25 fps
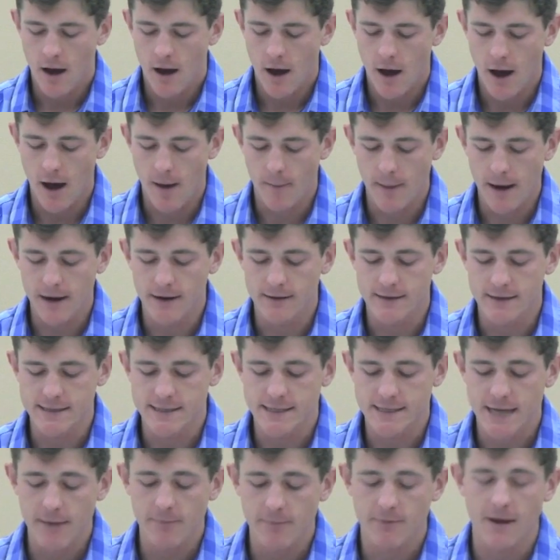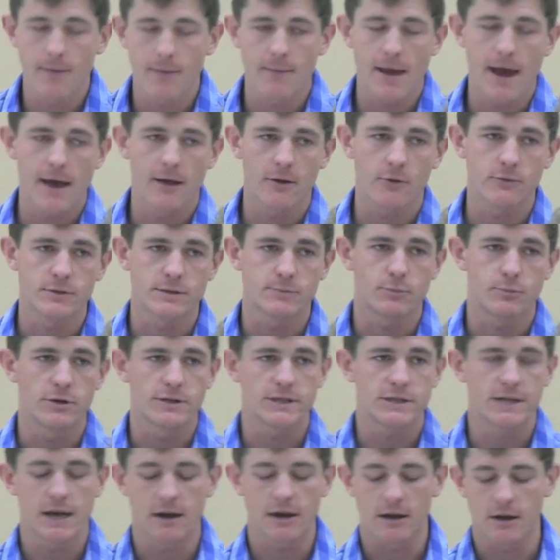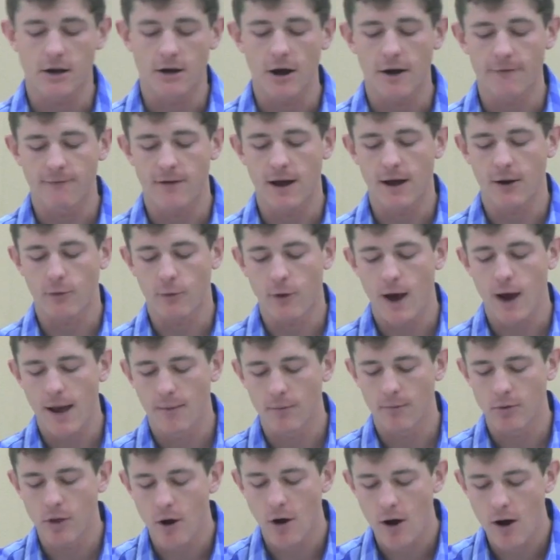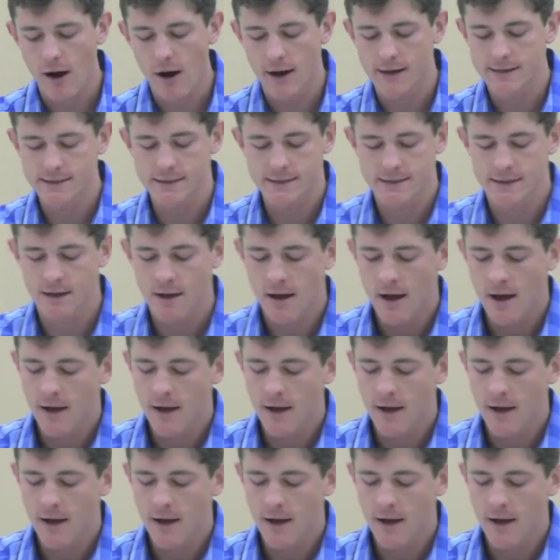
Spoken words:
And at the same time, ALEC was pushing tough-on-crime laws